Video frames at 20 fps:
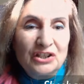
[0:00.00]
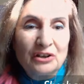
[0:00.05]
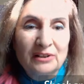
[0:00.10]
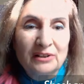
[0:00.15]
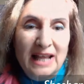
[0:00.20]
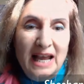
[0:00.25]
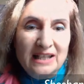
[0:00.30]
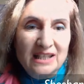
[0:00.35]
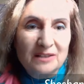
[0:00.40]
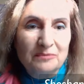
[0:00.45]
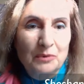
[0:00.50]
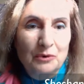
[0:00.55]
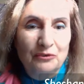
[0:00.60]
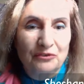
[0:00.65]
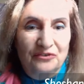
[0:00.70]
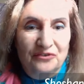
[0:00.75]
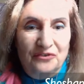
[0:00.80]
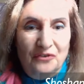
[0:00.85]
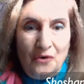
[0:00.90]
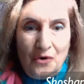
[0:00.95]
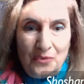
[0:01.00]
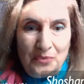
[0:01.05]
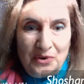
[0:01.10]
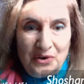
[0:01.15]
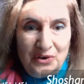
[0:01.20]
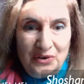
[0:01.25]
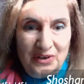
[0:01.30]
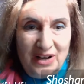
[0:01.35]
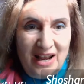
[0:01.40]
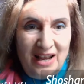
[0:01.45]
so let's move
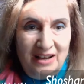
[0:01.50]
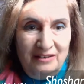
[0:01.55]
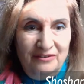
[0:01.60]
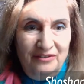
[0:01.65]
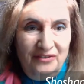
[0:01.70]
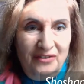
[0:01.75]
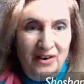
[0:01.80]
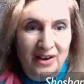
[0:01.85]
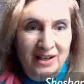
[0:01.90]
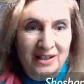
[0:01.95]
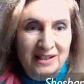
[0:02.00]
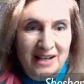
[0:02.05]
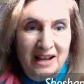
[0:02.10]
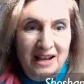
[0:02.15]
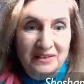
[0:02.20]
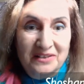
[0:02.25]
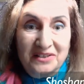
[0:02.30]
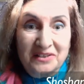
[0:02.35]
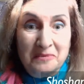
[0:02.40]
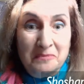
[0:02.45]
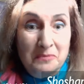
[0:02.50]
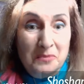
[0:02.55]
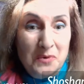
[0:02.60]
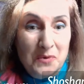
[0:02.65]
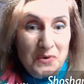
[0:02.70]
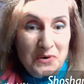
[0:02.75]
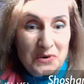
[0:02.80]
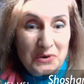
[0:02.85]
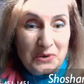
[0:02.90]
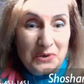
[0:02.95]
forward and find out some
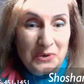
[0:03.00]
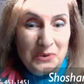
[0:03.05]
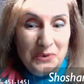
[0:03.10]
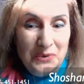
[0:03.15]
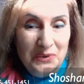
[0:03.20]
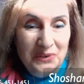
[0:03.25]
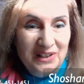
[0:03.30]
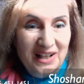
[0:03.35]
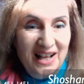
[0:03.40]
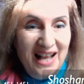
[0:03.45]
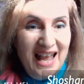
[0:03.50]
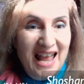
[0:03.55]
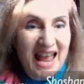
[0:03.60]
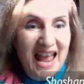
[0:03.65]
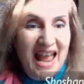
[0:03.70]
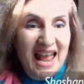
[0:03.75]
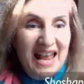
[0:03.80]
more cool